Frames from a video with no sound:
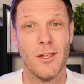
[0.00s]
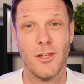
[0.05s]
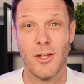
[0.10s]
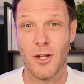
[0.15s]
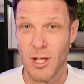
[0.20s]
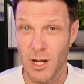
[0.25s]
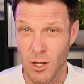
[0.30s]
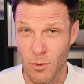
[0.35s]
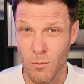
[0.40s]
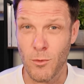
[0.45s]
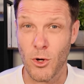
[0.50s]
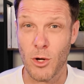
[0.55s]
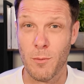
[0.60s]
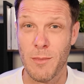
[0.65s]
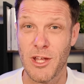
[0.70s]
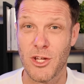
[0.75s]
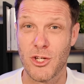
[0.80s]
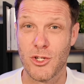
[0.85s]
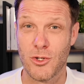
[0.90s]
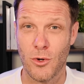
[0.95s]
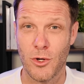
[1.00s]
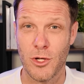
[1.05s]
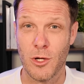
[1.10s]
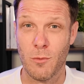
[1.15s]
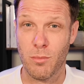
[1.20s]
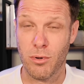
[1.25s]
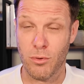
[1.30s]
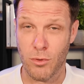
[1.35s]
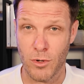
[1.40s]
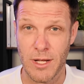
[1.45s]
you're going to want to make sure
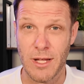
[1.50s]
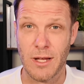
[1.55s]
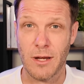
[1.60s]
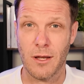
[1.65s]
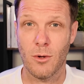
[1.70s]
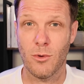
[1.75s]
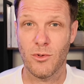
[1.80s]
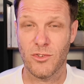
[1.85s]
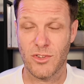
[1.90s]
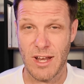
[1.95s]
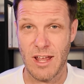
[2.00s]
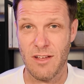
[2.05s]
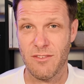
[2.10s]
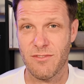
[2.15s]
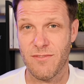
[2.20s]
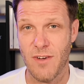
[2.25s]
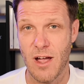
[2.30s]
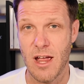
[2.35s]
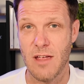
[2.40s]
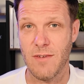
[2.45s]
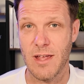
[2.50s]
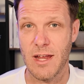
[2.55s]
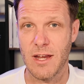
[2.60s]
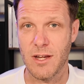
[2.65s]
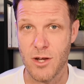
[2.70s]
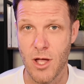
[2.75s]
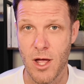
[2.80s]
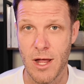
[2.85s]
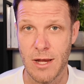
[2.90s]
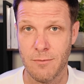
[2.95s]
you're pretty close to that
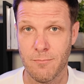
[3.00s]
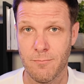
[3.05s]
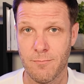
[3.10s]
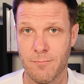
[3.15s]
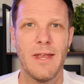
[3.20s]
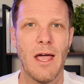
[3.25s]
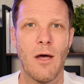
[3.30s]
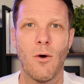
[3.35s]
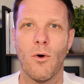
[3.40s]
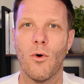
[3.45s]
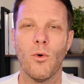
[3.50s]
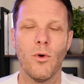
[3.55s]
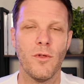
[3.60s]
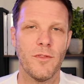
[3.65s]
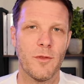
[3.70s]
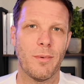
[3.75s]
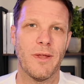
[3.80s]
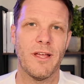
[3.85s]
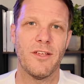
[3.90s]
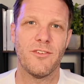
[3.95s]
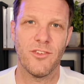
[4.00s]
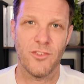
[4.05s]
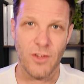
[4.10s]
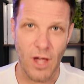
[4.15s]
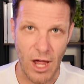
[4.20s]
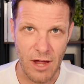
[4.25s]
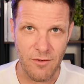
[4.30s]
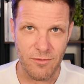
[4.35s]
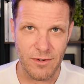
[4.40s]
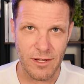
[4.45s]
589. Now, all of the places
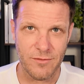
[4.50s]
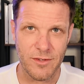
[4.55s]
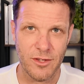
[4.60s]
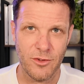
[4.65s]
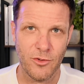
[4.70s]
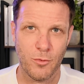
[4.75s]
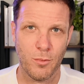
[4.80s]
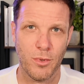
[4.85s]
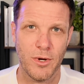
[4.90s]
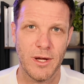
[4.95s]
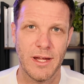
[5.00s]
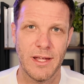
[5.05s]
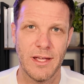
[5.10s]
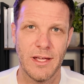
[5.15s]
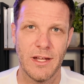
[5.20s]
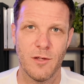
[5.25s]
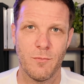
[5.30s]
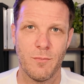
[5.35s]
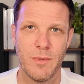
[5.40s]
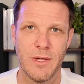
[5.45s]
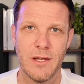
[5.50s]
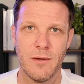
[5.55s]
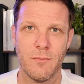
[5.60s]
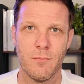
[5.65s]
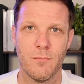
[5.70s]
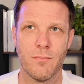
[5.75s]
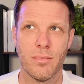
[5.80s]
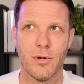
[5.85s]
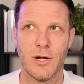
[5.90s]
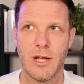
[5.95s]
I've lived in Spring Hill have
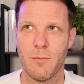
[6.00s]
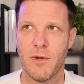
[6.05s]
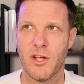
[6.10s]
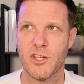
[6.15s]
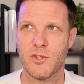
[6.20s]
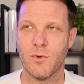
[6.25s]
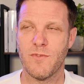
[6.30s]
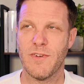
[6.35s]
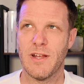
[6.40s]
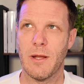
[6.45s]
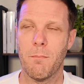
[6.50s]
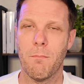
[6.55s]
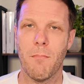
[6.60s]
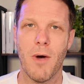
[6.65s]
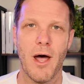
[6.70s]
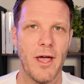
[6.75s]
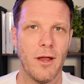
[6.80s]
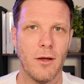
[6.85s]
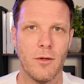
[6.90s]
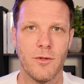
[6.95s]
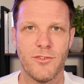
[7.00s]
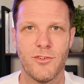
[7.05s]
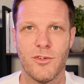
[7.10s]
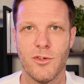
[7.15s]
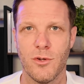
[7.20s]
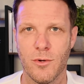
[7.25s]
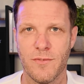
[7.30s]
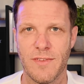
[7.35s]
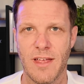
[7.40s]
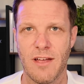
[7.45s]
been pretty much within a mile or
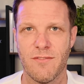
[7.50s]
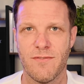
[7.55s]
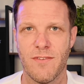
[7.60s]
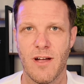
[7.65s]
two of that